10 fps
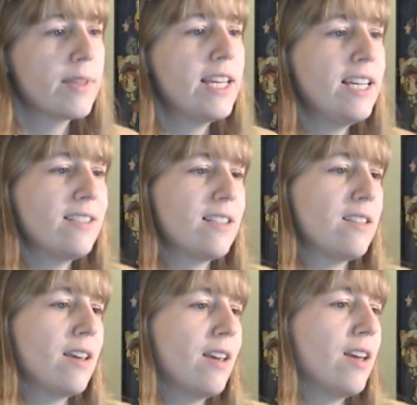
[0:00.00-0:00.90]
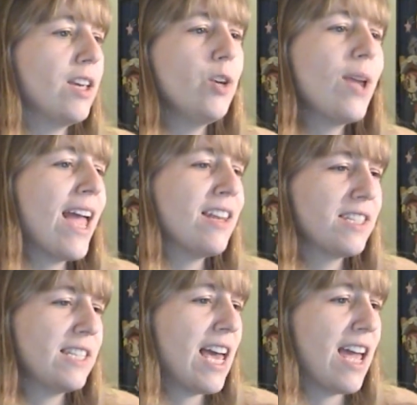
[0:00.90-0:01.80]
He says, "You can't
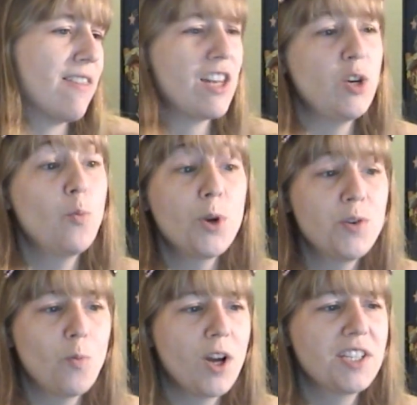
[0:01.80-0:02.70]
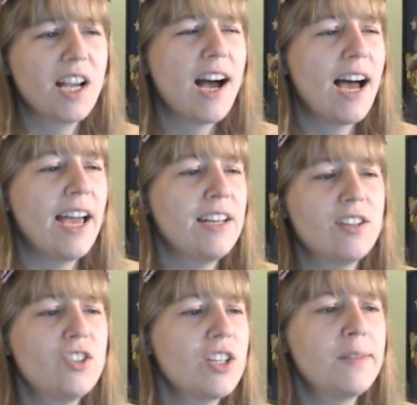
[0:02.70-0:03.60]
say that you wouldn't want a guy to
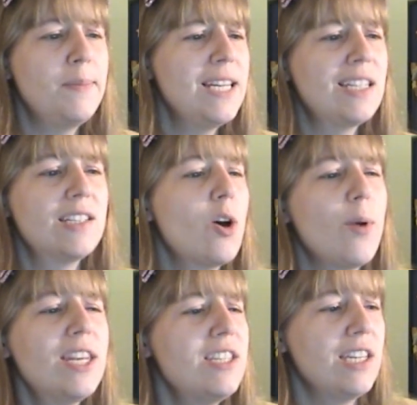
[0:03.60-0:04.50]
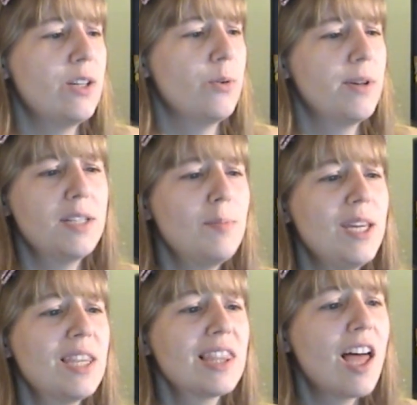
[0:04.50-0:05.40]
just be so into you, to
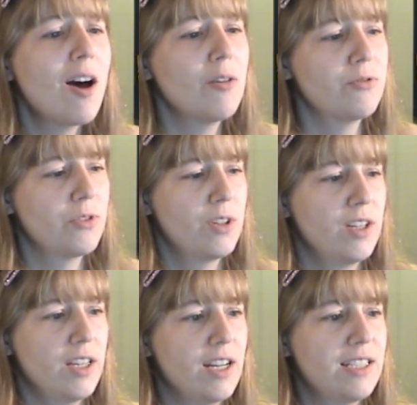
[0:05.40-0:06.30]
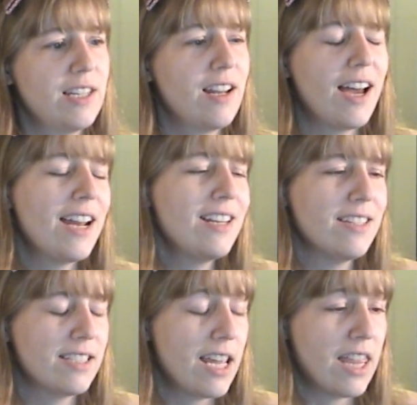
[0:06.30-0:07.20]
be in love." And I said, "I didn't
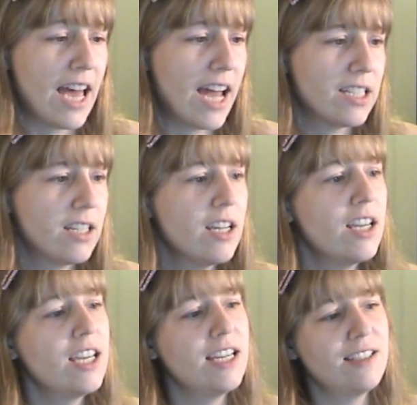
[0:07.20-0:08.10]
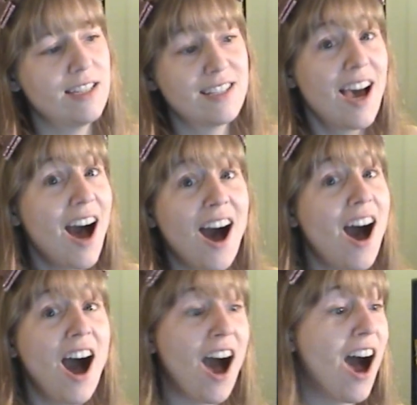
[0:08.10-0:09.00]
say that." He says, "Ha
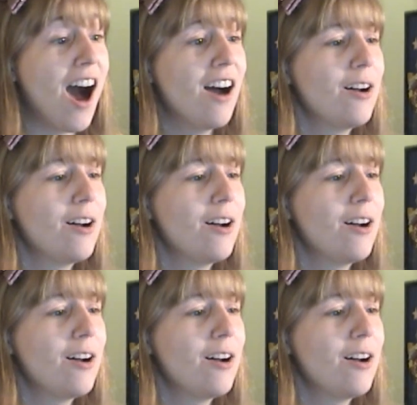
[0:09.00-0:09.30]
ha."